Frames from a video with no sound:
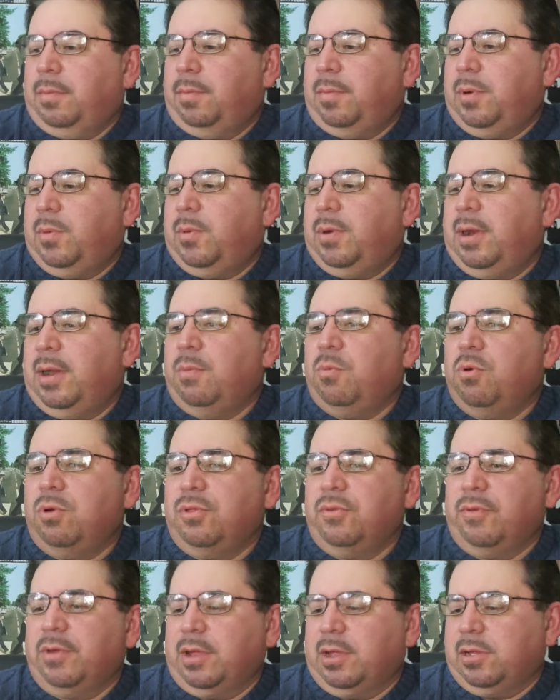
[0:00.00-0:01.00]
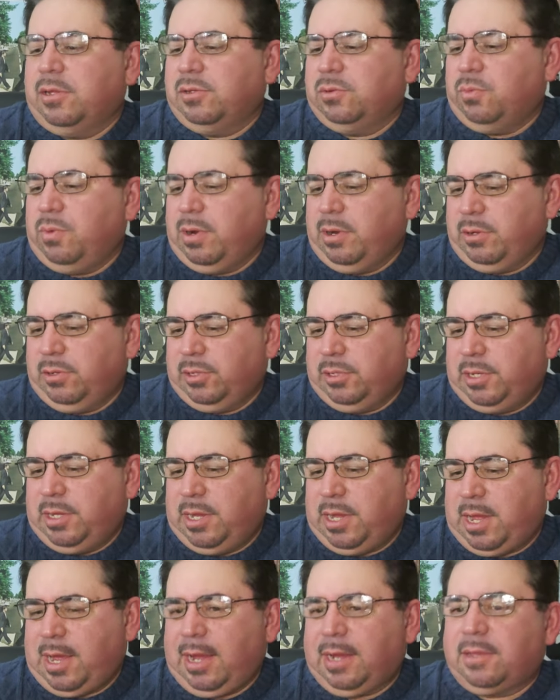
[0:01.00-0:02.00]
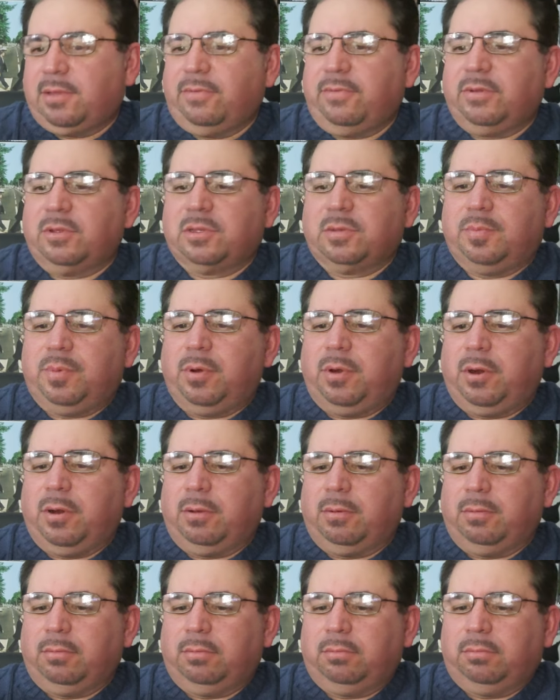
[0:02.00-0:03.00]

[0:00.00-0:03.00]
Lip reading: What I'm wondering is, where's the activist part?